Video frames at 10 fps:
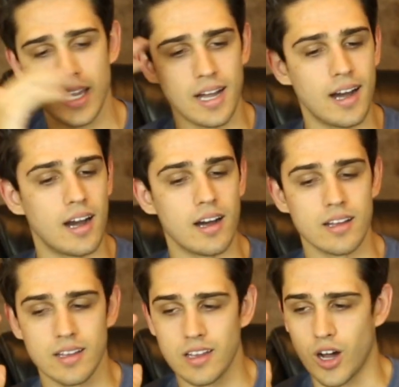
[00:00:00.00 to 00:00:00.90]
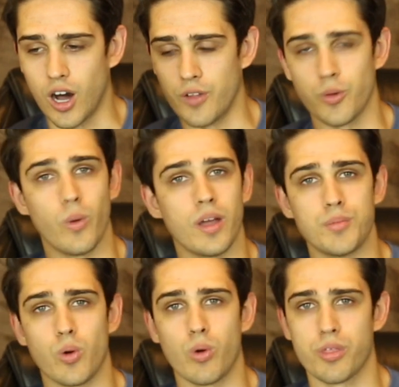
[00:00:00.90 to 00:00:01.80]
On the way up
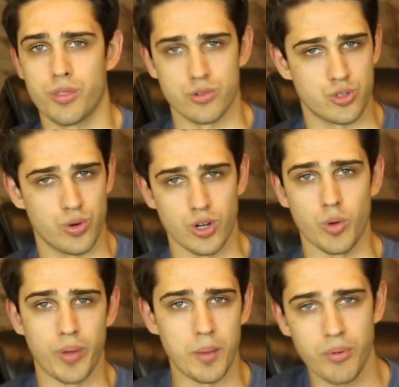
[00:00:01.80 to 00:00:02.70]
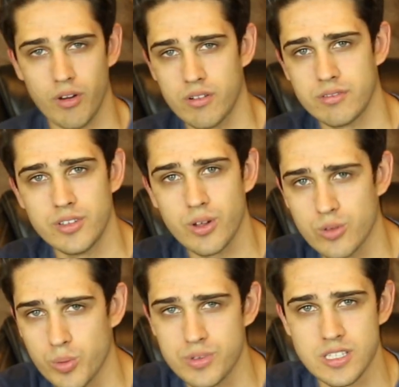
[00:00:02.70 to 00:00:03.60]
north, there's Critical Paintball. You know,
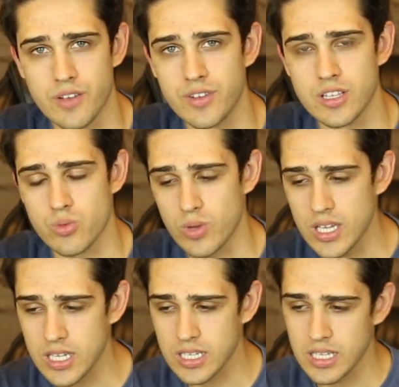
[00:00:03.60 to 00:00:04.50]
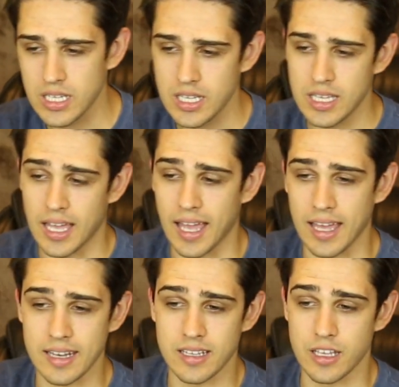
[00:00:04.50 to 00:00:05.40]
they're open 7 days a week.
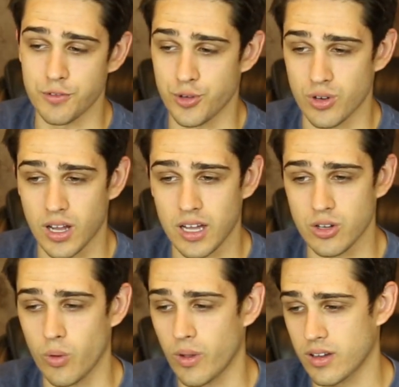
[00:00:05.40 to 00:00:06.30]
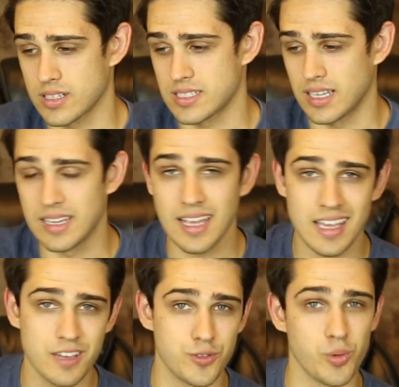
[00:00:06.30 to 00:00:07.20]
And if you're not going on a
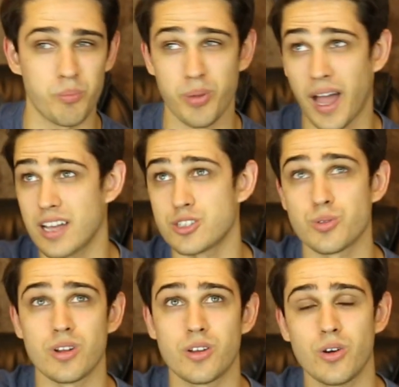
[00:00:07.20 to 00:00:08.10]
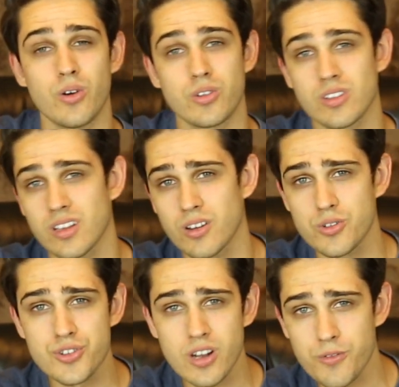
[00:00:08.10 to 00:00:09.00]
Sunday, if you pass Critical and you're like,
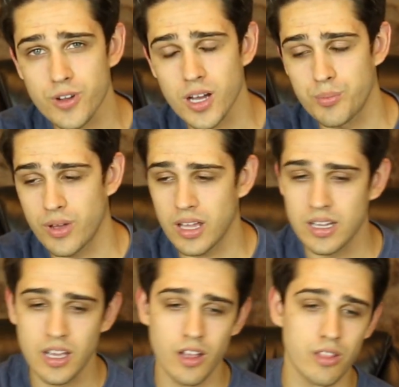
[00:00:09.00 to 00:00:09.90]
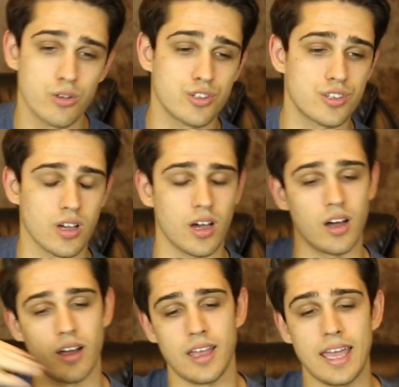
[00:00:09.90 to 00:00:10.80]
oh shit, I forgot to paint, there's
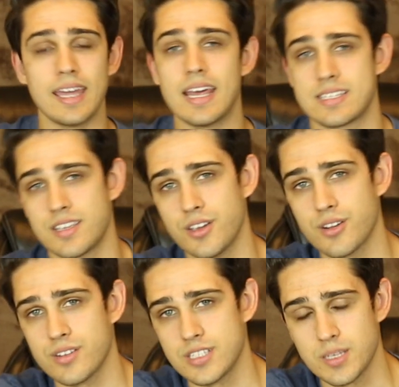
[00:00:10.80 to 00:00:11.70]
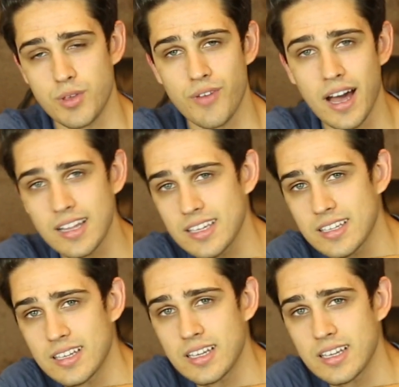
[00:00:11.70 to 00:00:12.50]
A&S Gear in Simi Valley,